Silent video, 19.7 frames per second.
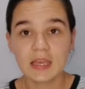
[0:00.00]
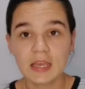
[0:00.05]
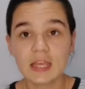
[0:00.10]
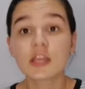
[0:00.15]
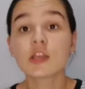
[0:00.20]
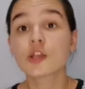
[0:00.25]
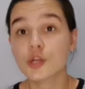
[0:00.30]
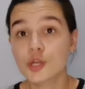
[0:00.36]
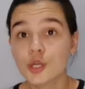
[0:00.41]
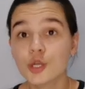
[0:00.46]

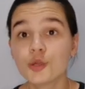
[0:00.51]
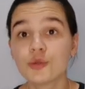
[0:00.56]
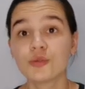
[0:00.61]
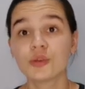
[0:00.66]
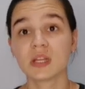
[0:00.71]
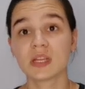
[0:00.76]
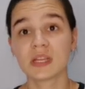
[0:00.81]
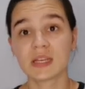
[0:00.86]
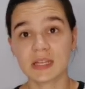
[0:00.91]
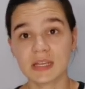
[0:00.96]

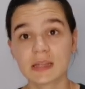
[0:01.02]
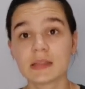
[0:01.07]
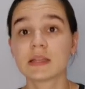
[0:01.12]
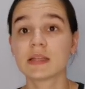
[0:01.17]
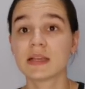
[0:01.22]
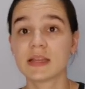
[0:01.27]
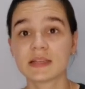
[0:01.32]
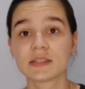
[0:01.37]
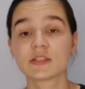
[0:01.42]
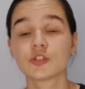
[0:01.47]
included in
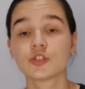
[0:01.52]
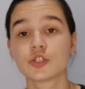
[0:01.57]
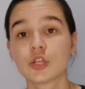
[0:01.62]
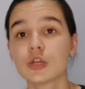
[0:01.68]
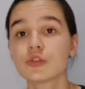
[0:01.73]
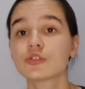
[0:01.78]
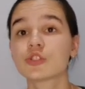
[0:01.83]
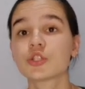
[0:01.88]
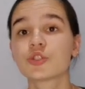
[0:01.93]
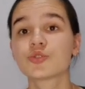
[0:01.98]
the lesson.
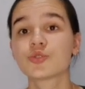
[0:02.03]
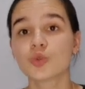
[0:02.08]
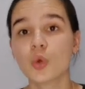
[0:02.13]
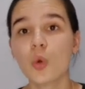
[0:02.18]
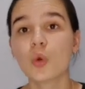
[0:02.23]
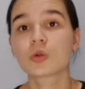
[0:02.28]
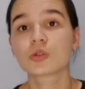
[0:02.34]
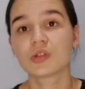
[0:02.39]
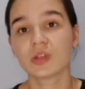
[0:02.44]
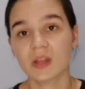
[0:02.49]
Don't just
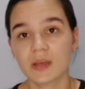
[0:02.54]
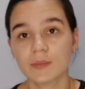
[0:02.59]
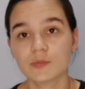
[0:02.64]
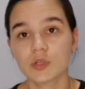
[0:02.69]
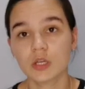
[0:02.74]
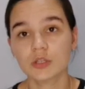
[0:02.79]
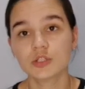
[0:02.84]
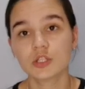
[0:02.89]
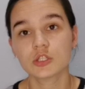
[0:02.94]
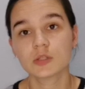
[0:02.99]
talk to them.
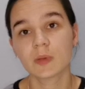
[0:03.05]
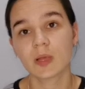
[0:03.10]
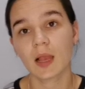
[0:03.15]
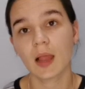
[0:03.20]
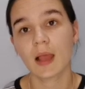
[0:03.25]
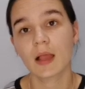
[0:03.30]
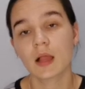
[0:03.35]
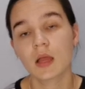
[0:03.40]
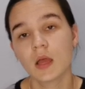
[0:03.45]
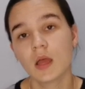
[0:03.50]
Don't just be
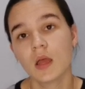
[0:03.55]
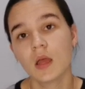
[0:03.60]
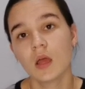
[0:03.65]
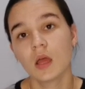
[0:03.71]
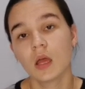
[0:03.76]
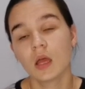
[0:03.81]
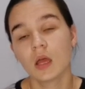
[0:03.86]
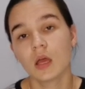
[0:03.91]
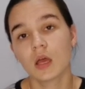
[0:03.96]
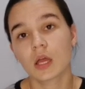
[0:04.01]
like,
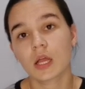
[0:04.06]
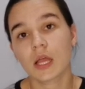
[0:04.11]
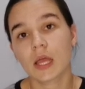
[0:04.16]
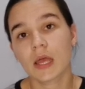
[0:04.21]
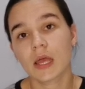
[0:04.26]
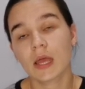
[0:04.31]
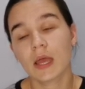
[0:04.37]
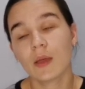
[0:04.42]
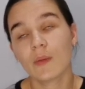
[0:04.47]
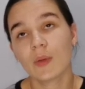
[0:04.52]

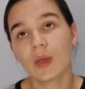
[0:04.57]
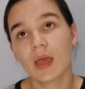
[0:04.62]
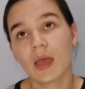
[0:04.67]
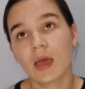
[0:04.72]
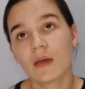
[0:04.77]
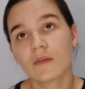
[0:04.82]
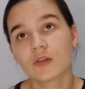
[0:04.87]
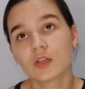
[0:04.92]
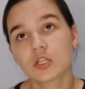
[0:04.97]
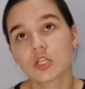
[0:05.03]
okay, we
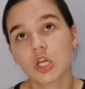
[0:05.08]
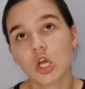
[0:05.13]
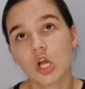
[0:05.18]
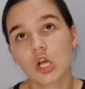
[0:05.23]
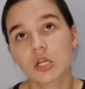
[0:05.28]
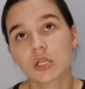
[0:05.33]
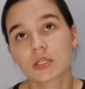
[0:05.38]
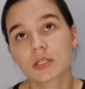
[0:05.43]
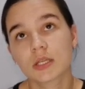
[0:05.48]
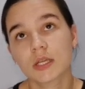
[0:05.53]
have a
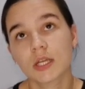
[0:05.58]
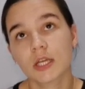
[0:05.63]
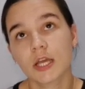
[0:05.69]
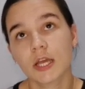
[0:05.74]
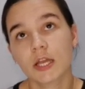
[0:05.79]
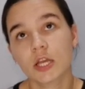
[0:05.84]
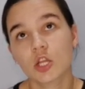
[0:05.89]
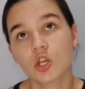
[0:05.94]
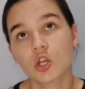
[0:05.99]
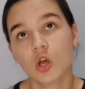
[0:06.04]
doctor,
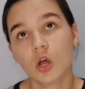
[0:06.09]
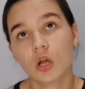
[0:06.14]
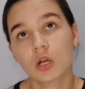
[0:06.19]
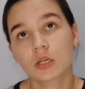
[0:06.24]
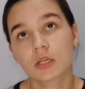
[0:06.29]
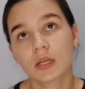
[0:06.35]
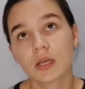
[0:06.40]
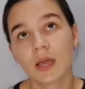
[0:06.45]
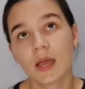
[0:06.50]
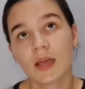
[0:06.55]
and a
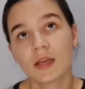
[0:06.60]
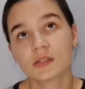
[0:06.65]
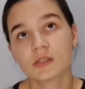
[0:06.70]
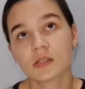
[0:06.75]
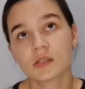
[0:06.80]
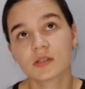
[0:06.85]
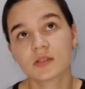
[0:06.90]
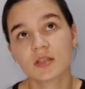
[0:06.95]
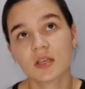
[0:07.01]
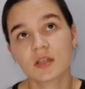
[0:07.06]
doctor
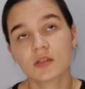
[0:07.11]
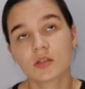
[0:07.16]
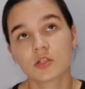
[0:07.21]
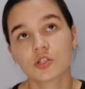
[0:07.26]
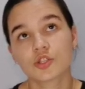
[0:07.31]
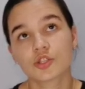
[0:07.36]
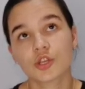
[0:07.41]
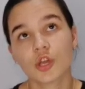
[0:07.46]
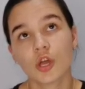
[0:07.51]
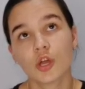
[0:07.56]
has a
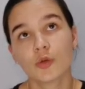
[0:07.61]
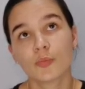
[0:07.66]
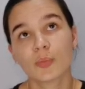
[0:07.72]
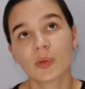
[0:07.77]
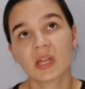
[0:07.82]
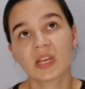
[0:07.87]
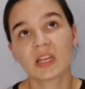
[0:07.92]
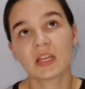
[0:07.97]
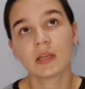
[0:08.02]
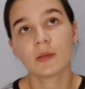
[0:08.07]

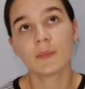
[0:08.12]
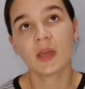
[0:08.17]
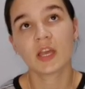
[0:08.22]
stethoscope and he